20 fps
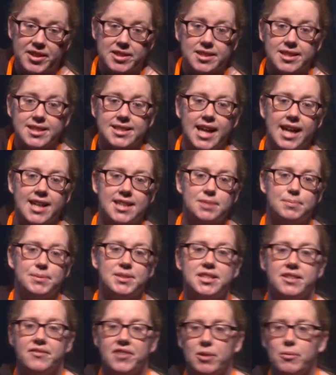So the data
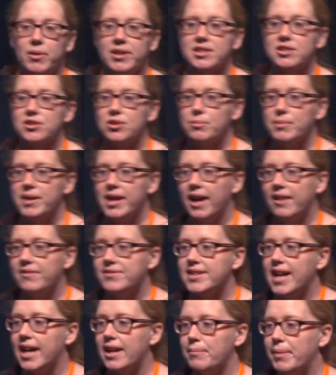specific ones normally have
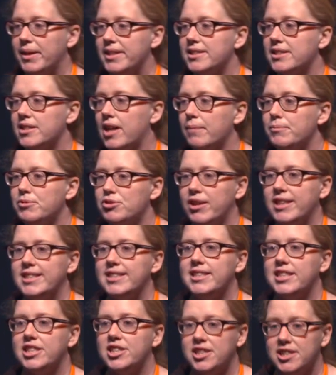database type
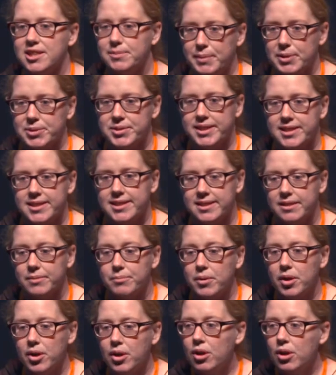transitions built into them.